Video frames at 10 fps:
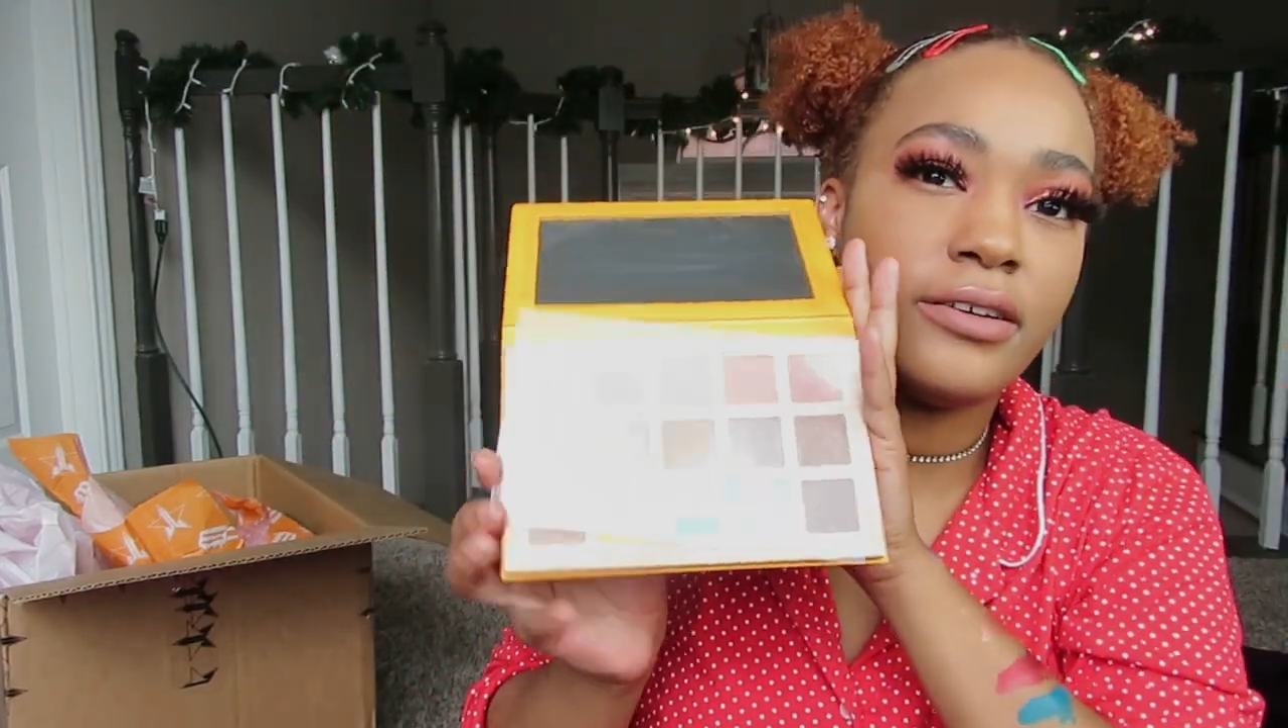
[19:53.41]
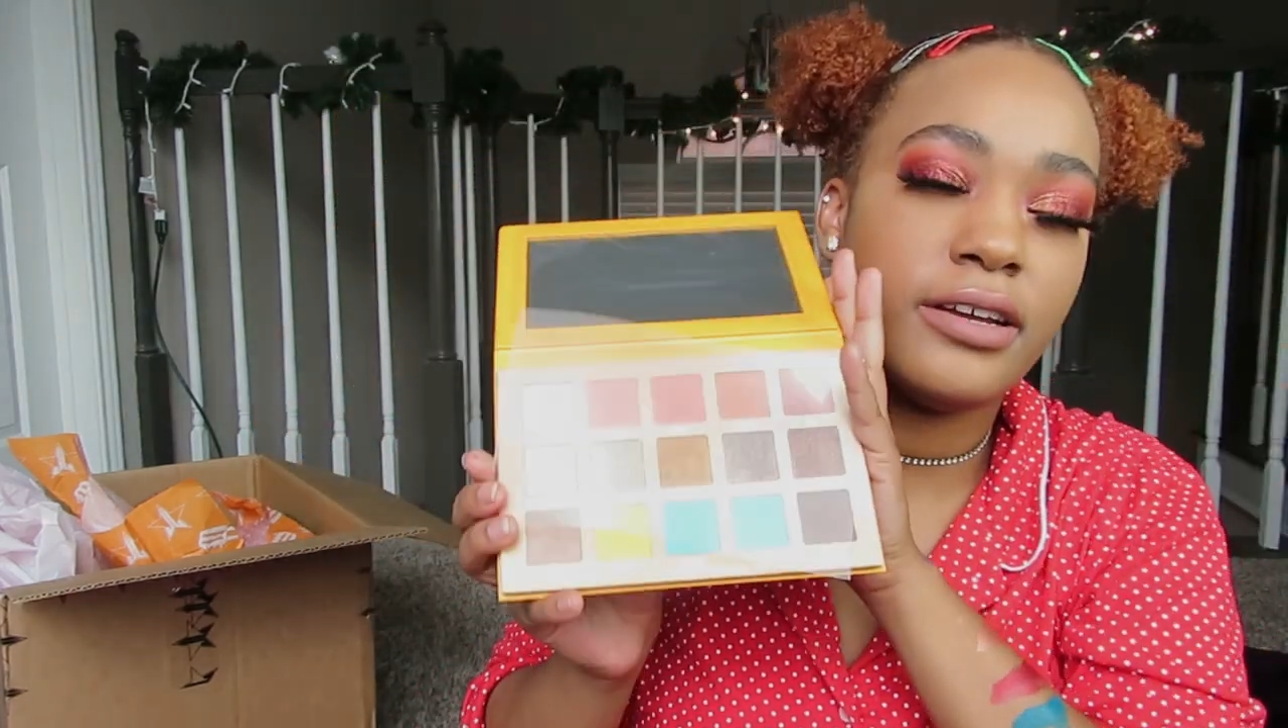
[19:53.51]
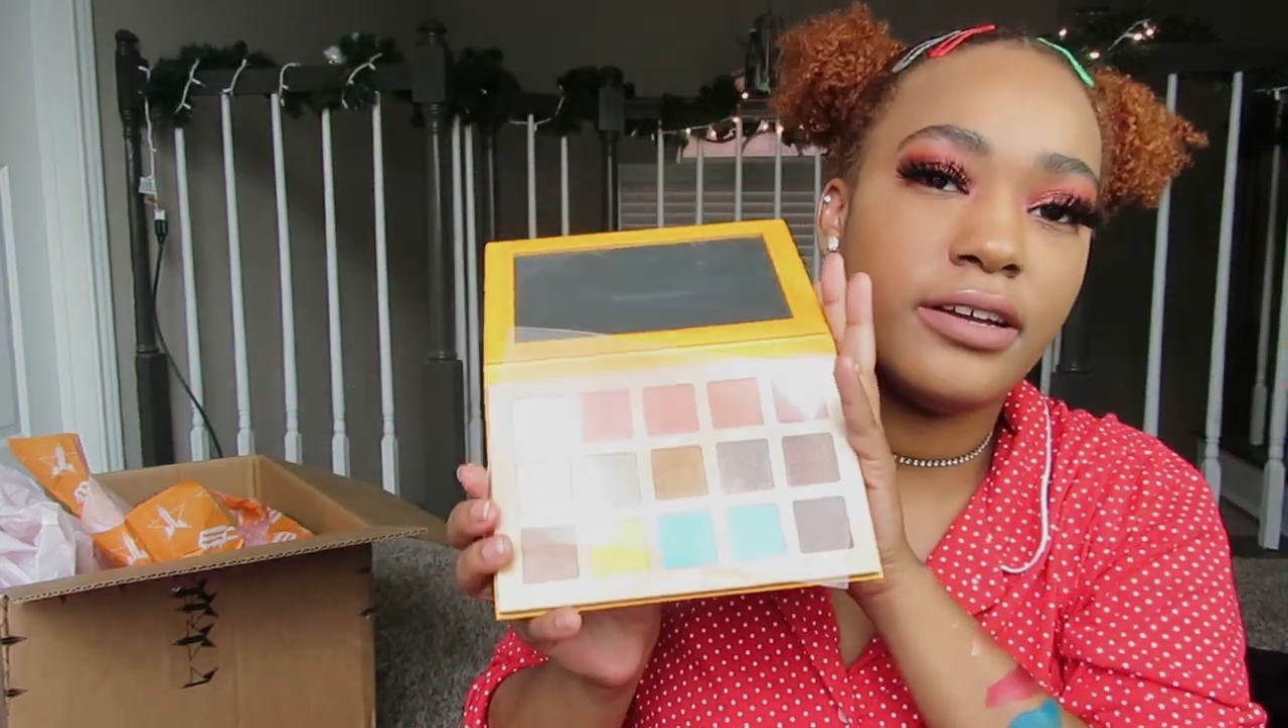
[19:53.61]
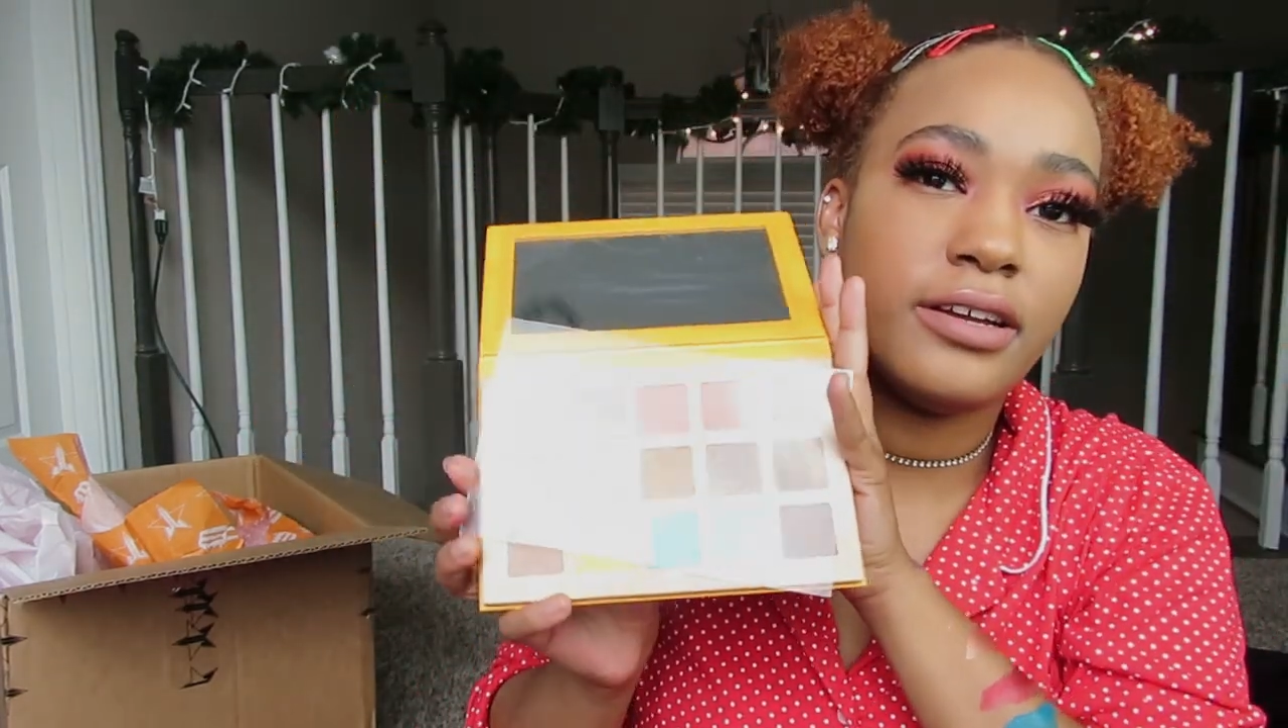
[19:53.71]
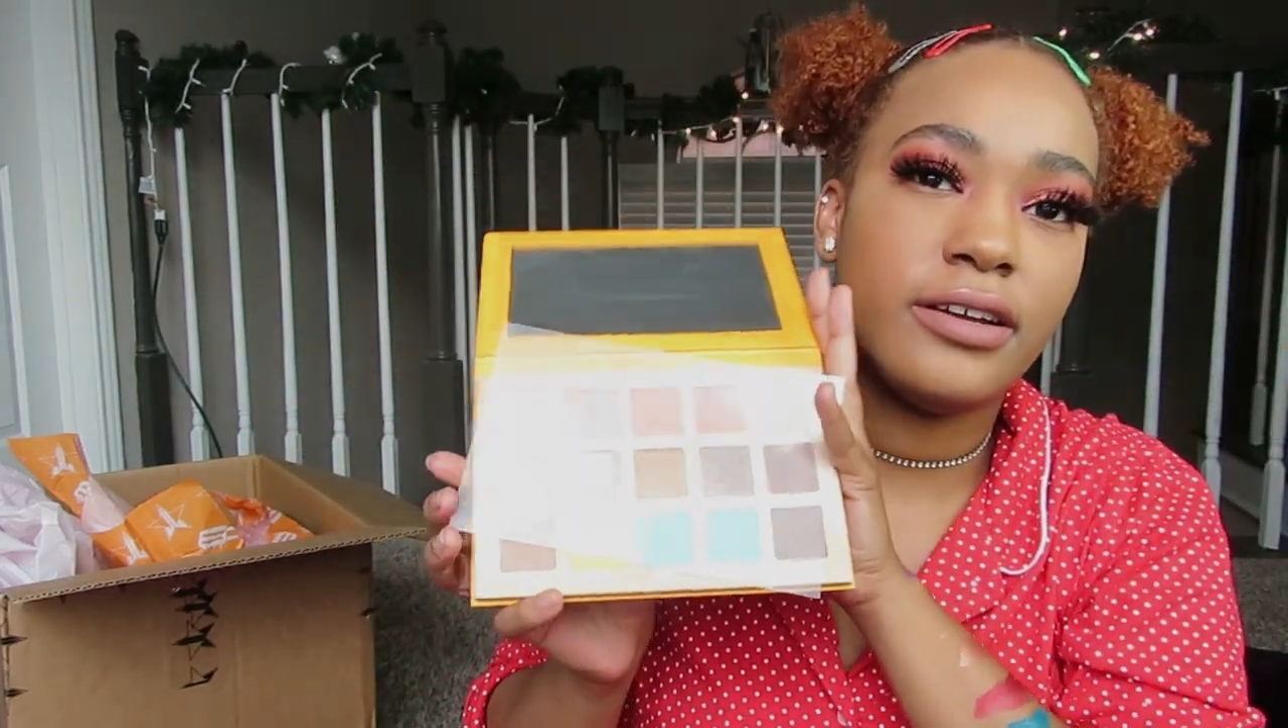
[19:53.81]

okay,